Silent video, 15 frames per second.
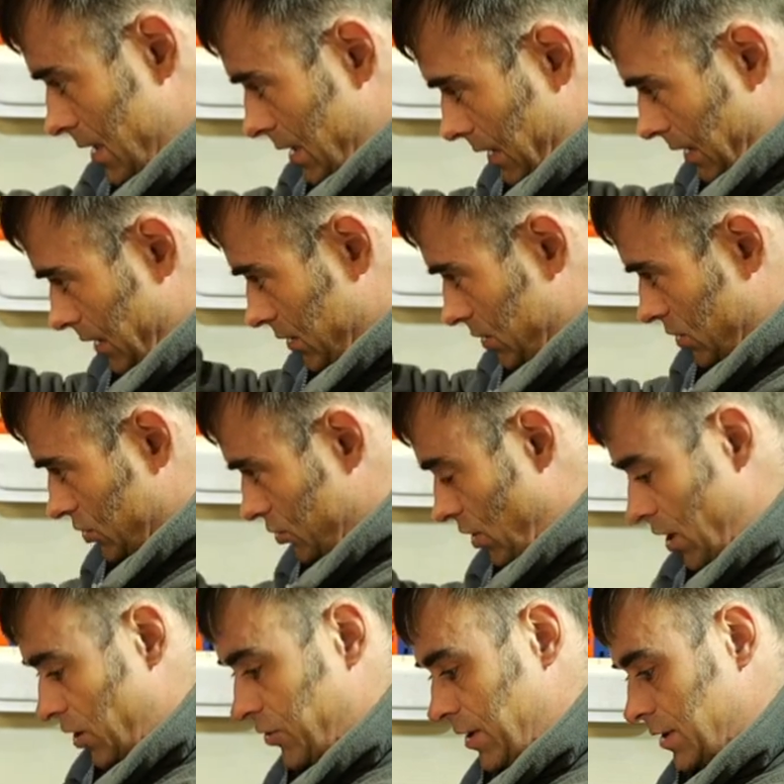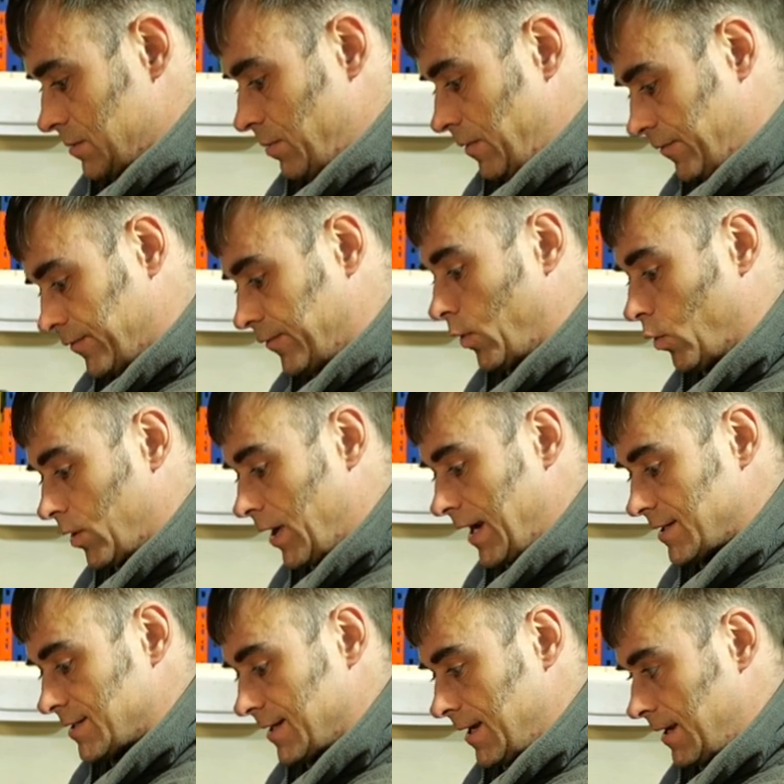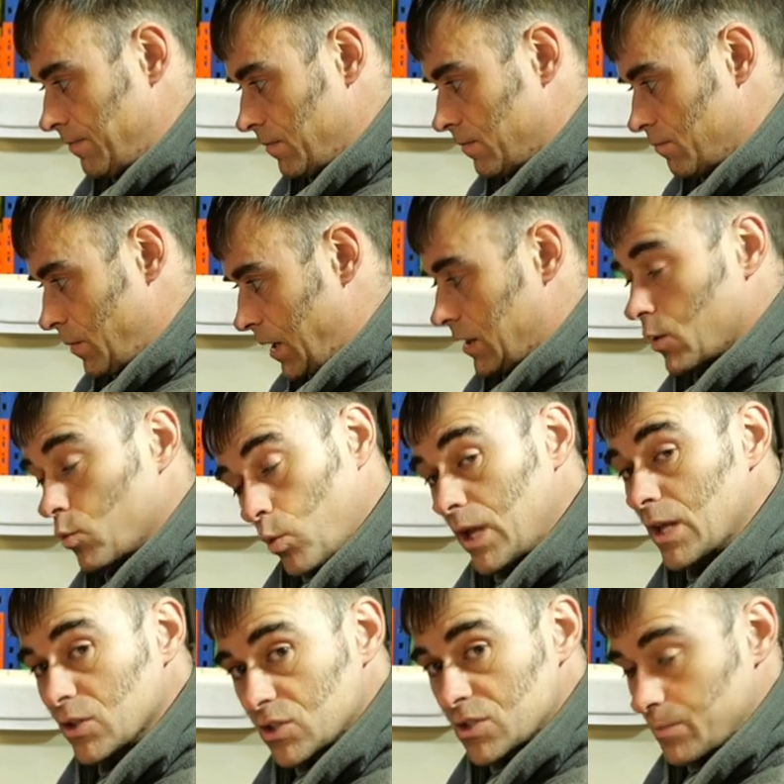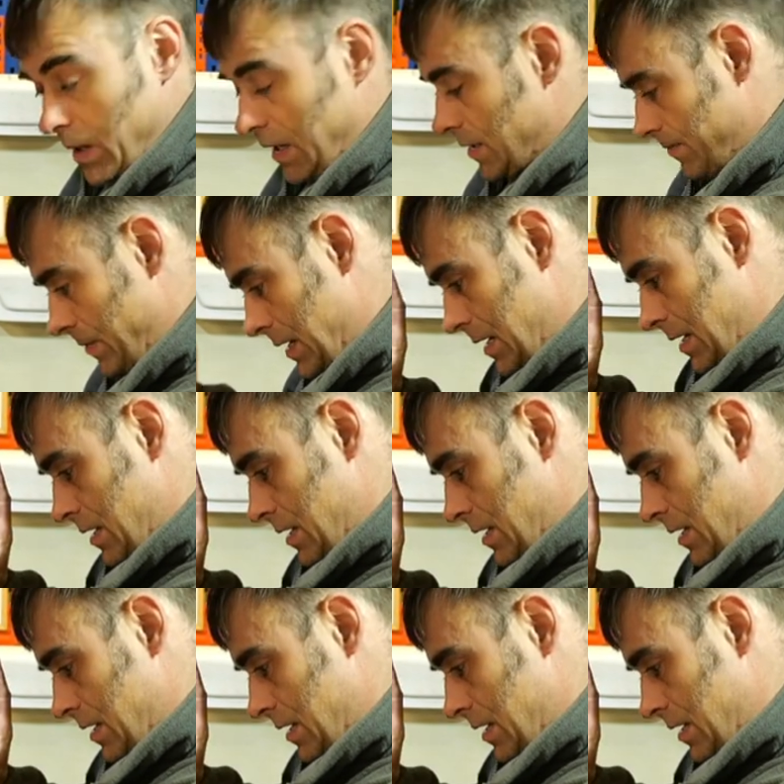I'm going to just try things before I actually make the wheel spin.